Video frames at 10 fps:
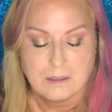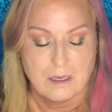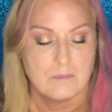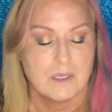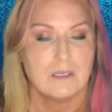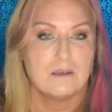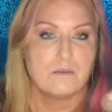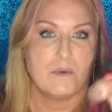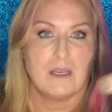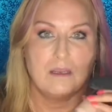I'm going to use
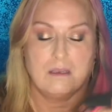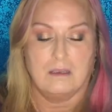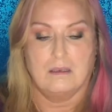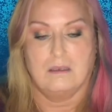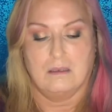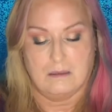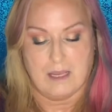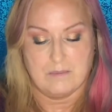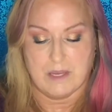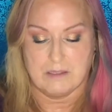my
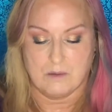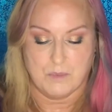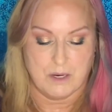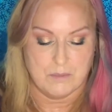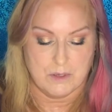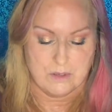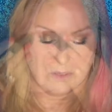Light Master Primer.